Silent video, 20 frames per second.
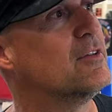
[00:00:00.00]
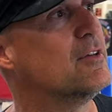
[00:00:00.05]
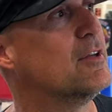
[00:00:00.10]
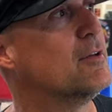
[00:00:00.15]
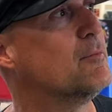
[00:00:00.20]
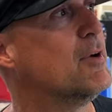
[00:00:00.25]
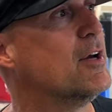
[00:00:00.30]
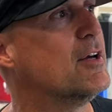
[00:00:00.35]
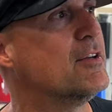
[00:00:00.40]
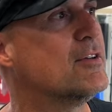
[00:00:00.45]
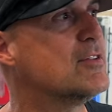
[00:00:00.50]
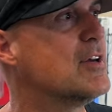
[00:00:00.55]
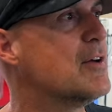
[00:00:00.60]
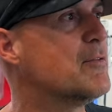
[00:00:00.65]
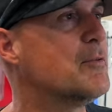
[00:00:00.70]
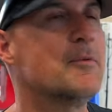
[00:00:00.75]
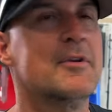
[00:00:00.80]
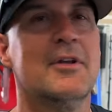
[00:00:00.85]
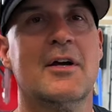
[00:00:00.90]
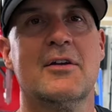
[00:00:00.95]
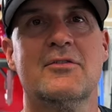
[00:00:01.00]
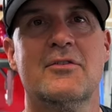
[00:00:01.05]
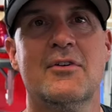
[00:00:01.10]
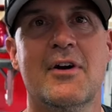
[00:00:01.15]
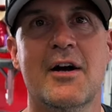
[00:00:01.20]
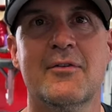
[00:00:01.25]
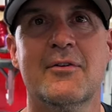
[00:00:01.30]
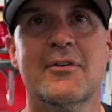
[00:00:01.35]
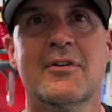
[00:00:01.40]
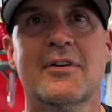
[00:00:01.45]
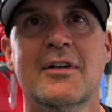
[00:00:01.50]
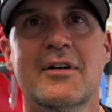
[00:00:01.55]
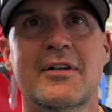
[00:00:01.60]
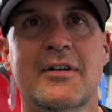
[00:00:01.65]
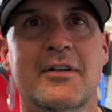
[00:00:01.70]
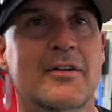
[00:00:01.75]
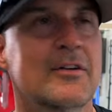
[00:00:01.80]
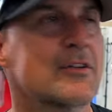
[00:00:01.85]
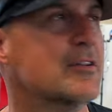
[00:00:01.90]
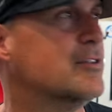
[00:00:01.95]
and then, man, just having a nice driver,
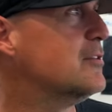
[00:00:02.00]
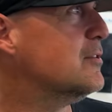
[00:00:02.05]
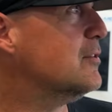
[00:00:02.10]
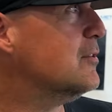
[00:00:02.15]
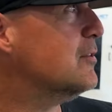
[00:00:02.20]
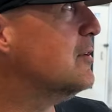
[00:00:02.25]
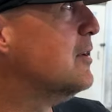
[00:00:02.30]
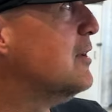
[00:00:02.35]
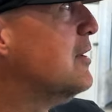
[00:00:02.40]
So